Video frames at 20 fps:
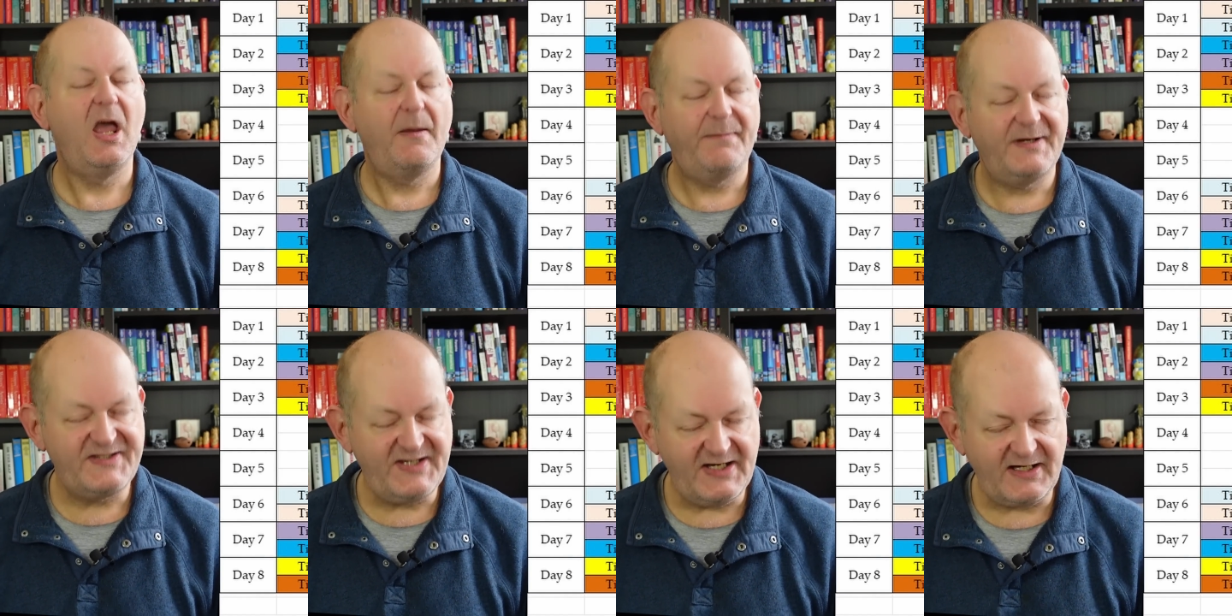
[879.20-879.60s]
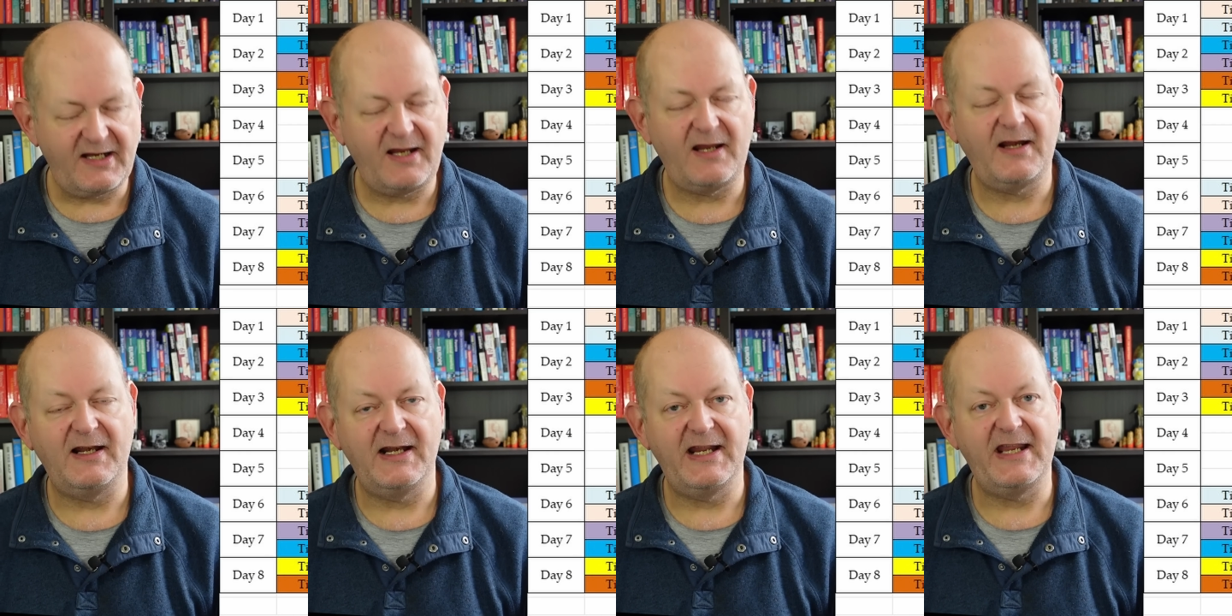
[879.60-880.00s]

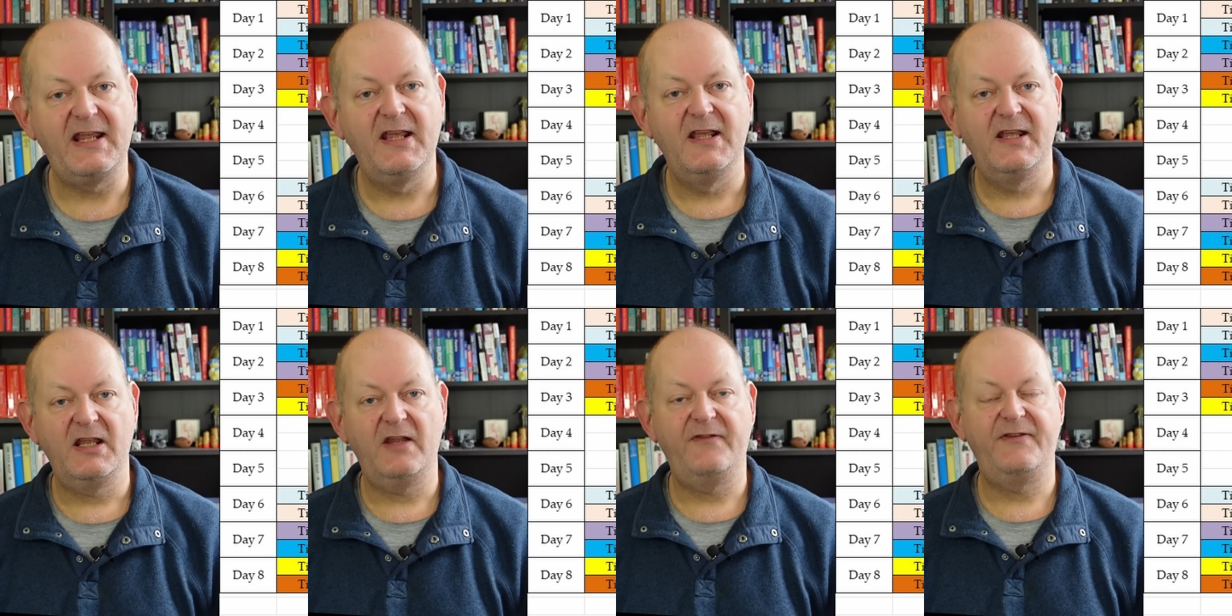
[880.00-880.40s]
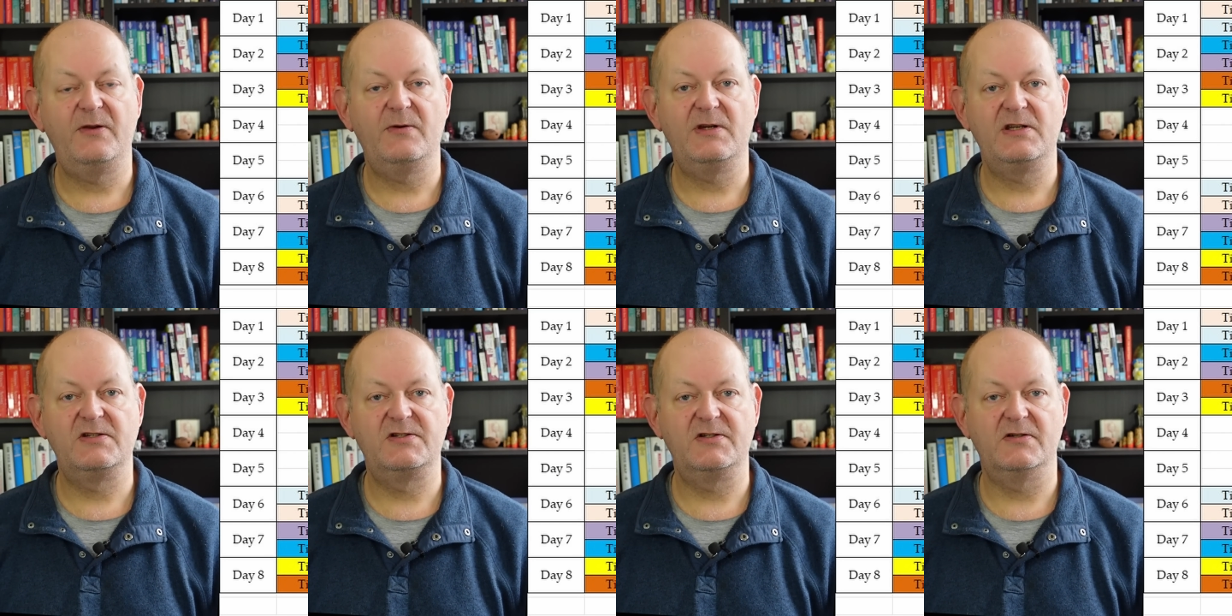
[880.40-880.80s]
particularly if you
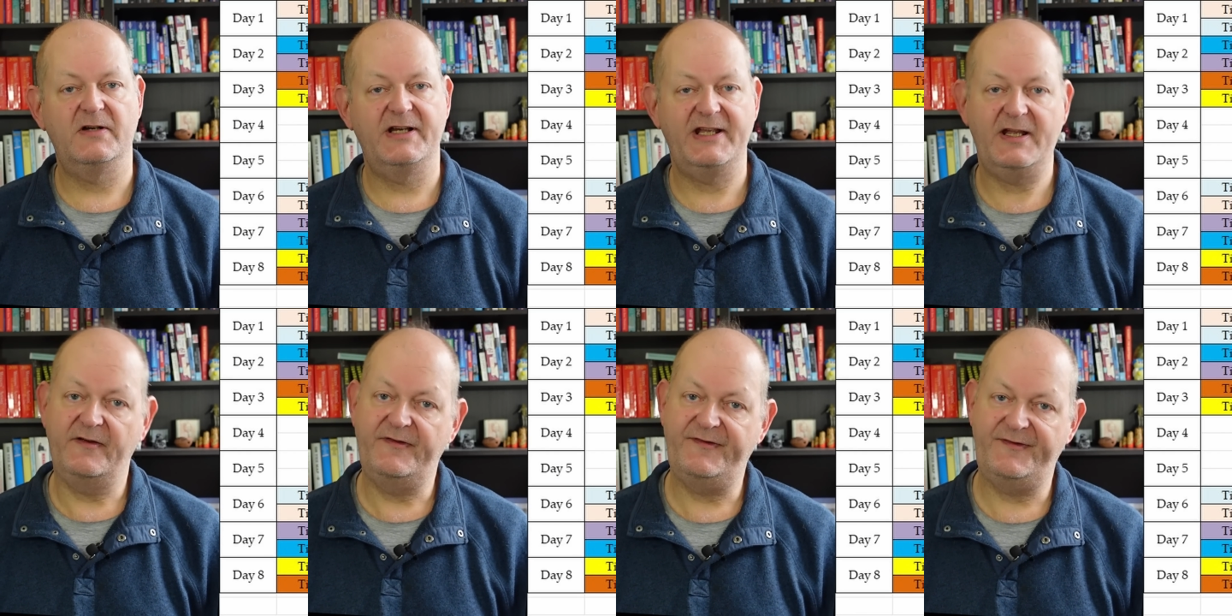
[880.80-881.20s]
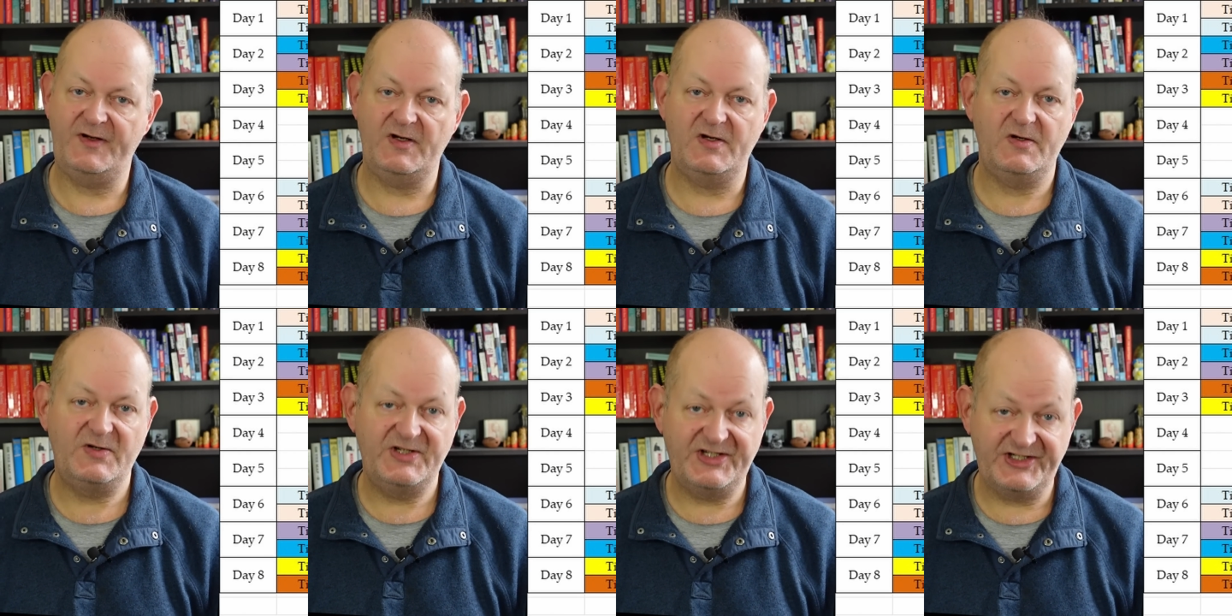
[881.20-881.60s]
enjoy a
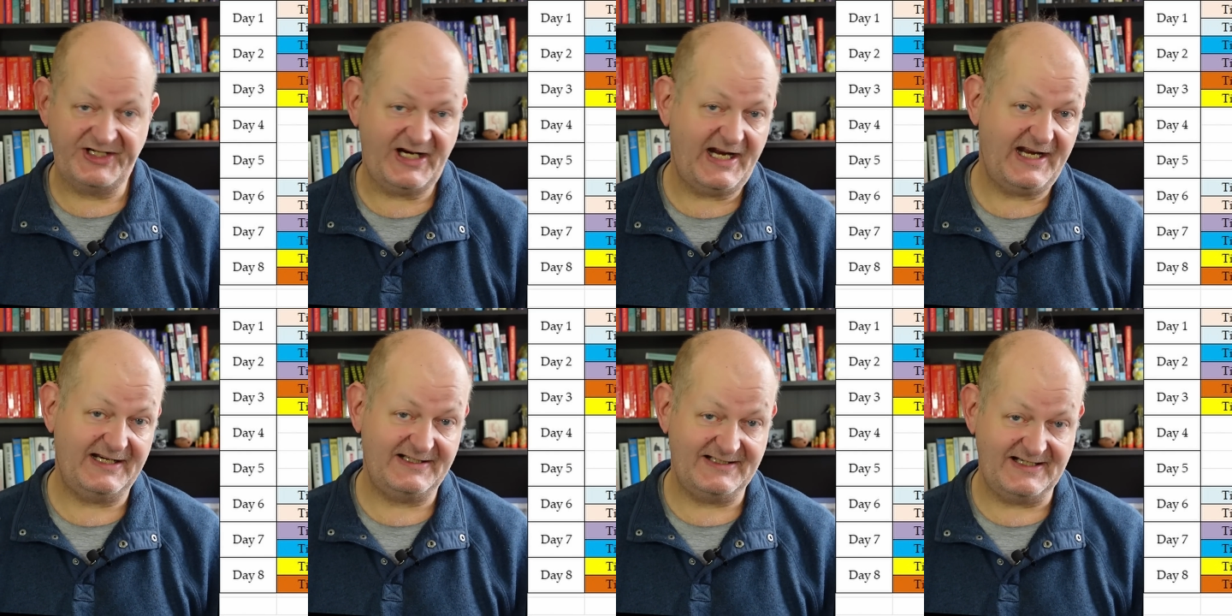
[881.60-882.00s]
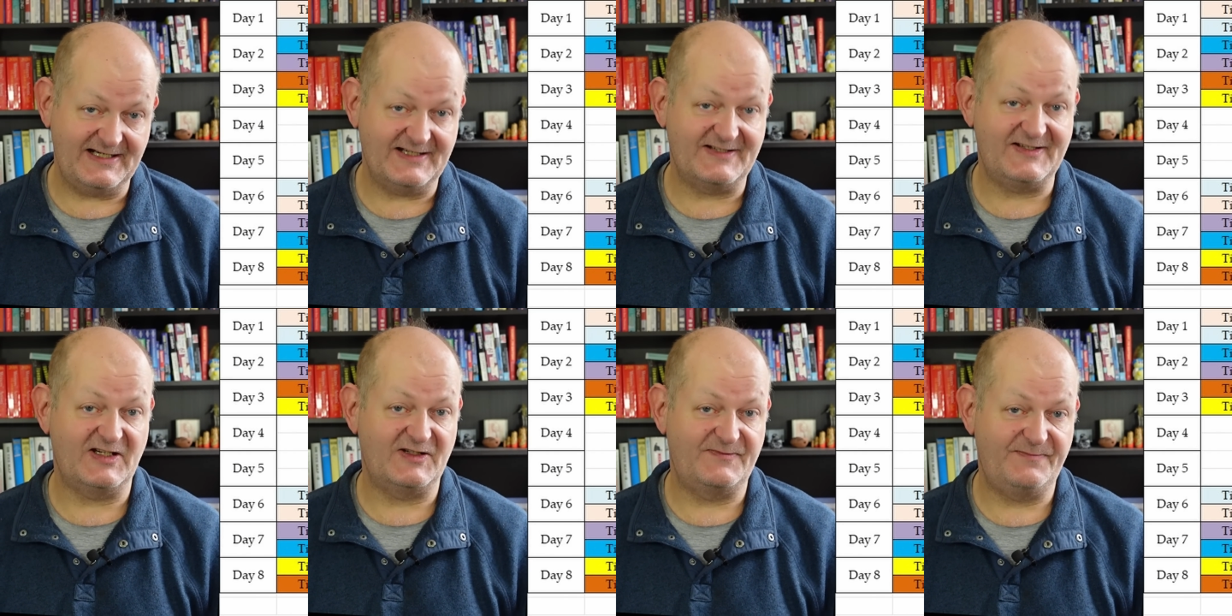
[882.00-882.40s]
few
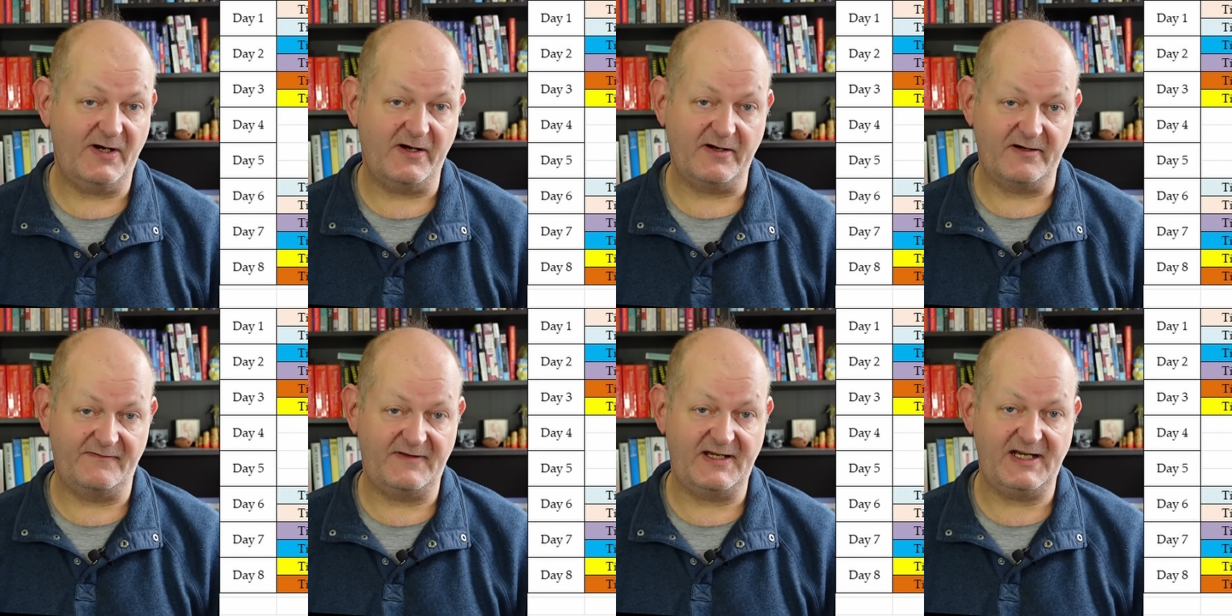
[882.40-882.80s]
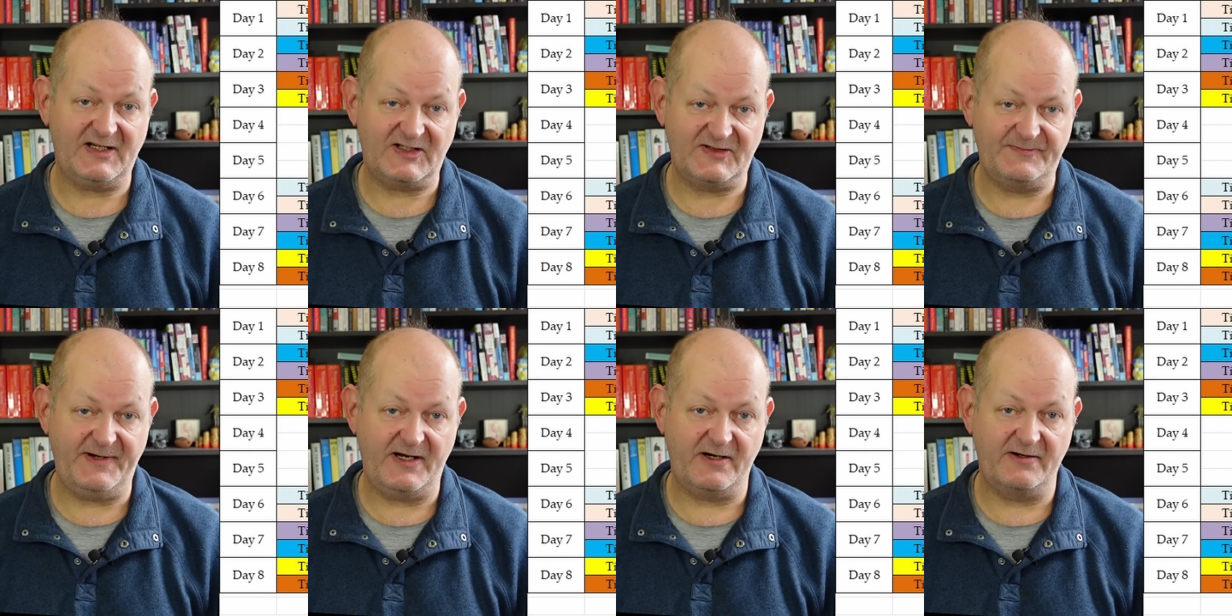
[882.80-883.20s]
shandies as part of the
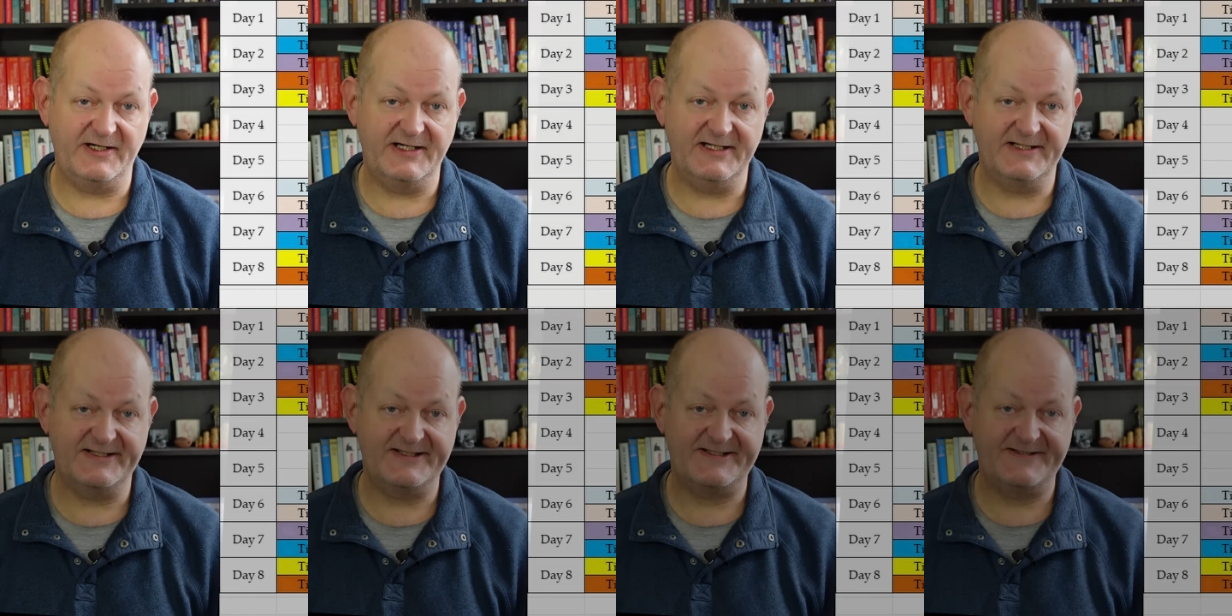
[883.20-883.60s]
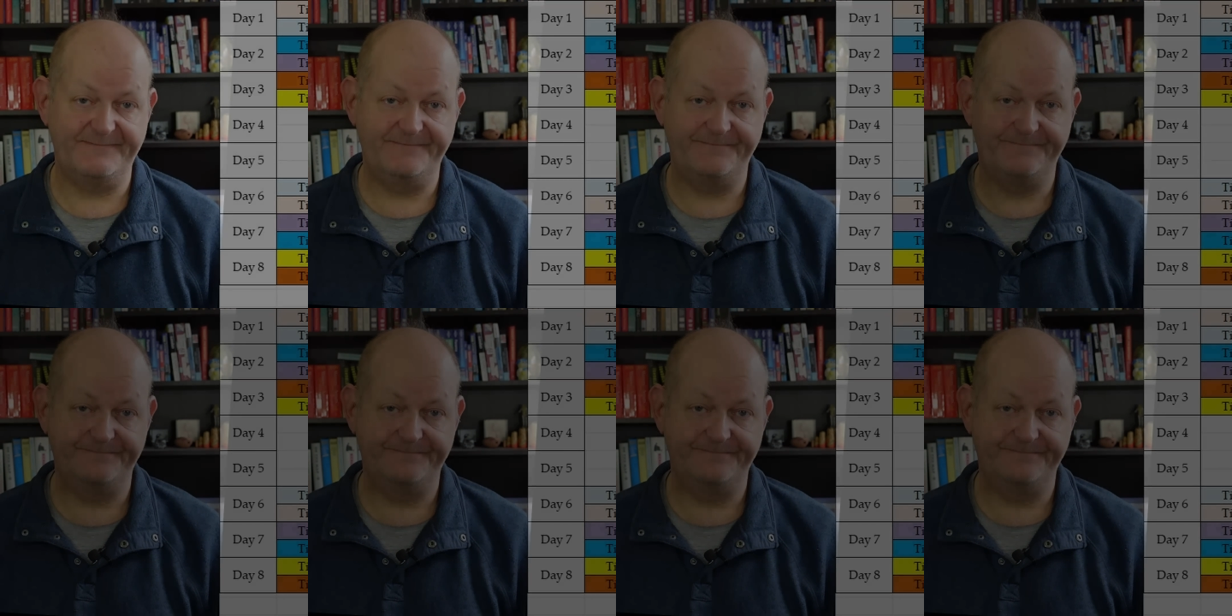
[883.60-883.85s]
experience.